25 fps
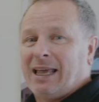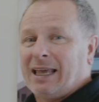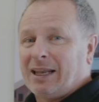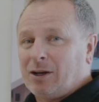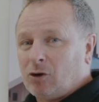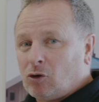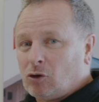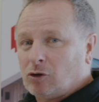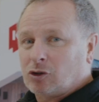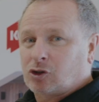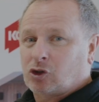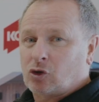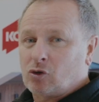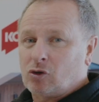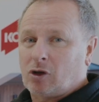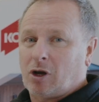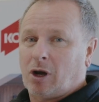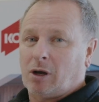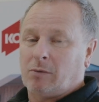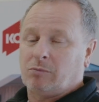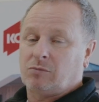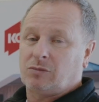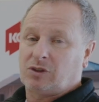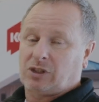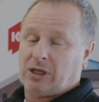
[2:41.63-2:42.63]
It also
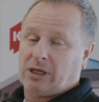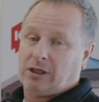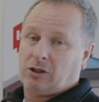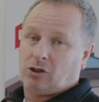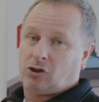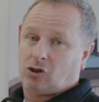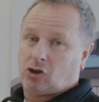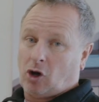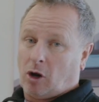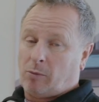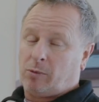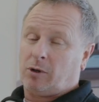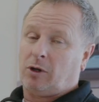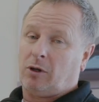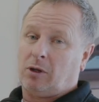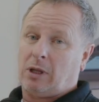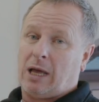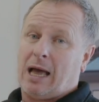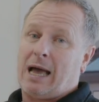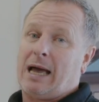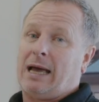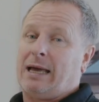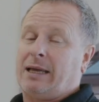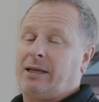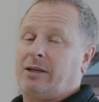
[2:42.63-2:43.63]
comes in double
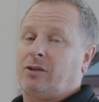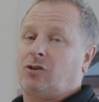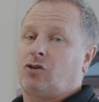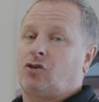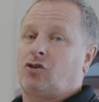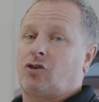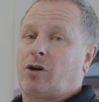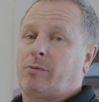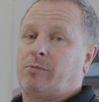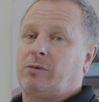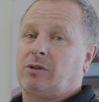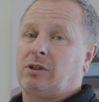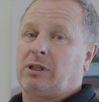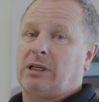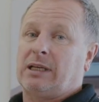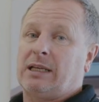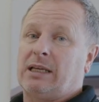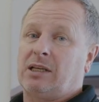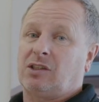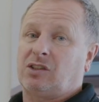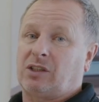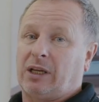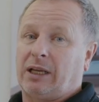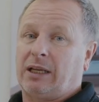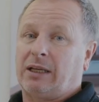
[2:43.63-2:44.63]
and triple
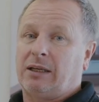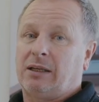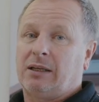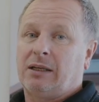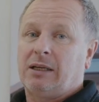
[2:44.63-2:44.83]
glazing.